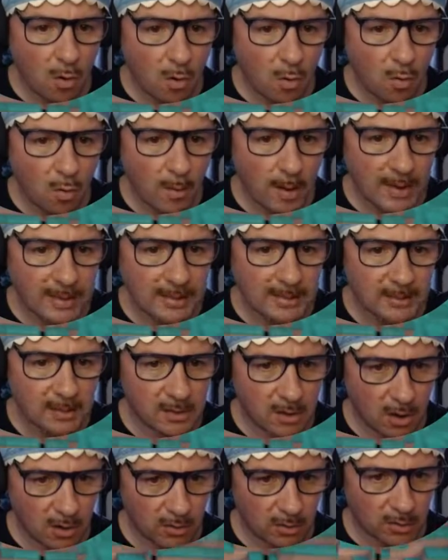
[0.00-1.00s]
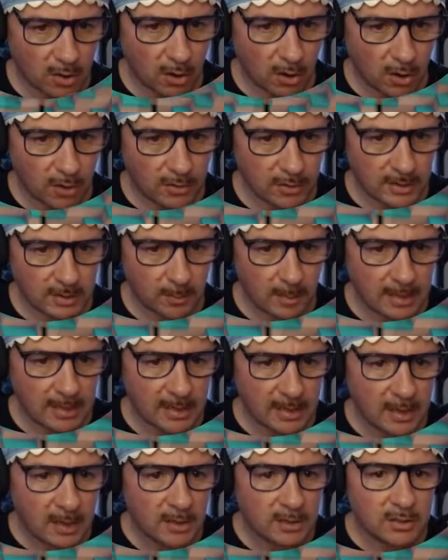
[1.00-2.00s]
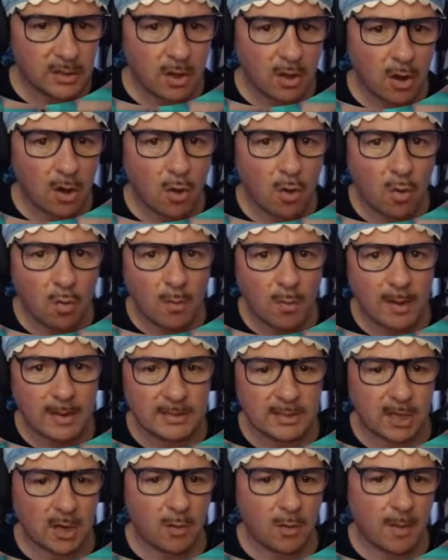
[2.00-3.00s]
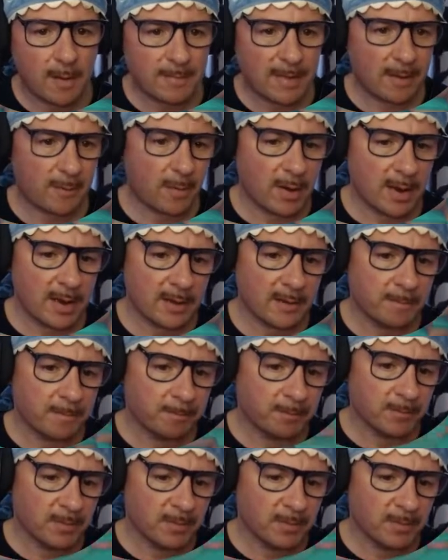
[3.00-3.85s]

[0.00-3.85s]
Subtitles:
always not go this way, to always go up that way.